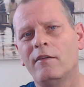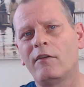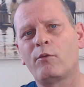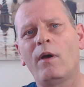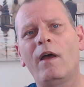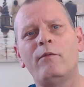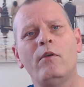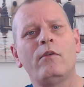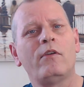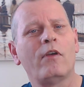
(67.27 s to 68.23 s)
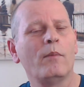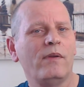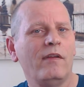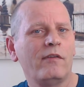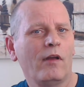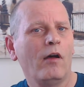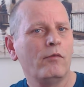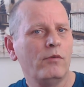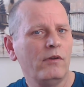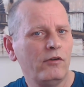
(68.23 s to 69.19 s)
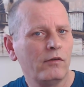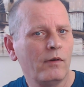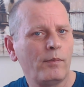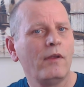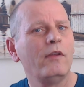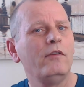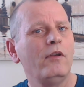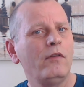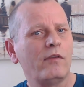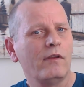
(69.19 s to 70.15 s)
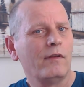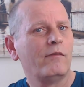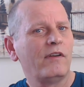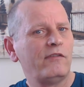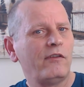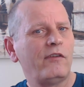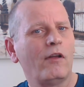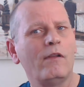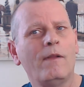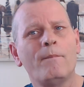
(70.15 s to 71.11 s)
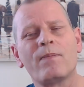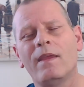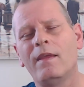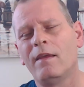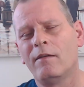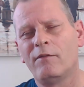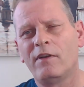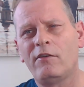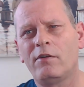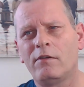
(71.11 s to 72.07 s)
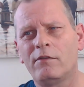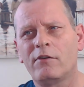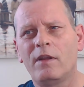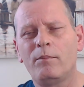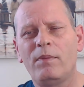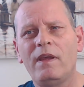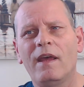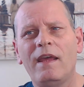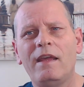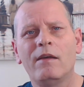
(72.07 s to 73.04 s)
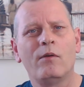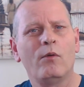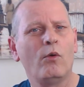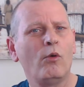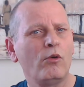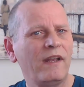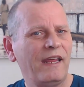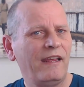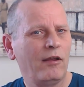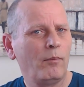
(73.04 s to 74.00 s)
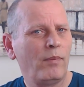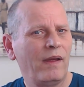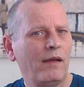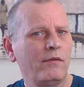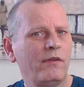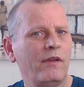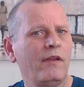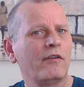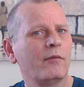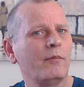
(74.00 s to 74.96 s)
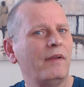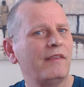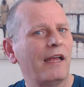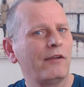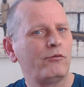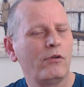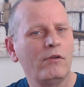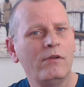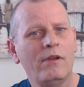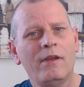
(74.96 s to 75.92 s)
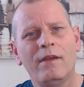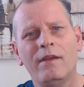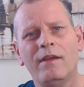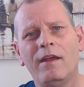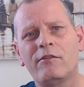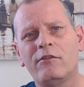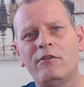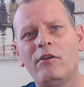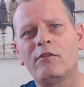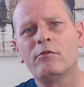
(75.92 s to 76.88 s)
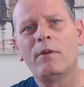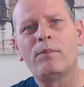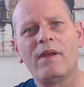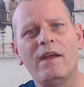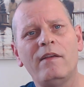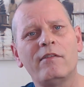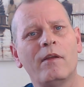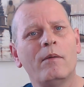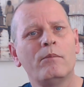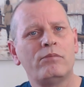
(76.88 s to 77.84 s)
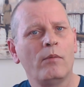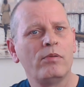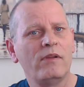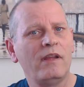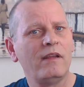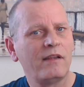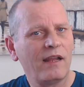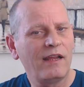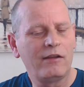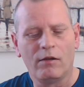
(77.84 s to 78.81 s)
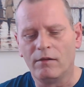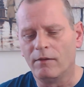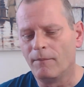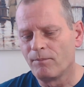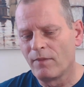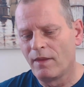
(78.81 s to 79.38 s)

There's quite a few companies over in Europe using vegetol Vegetol is going to be a organic compound. It's going to be natural. It's used to replace propylene glycol.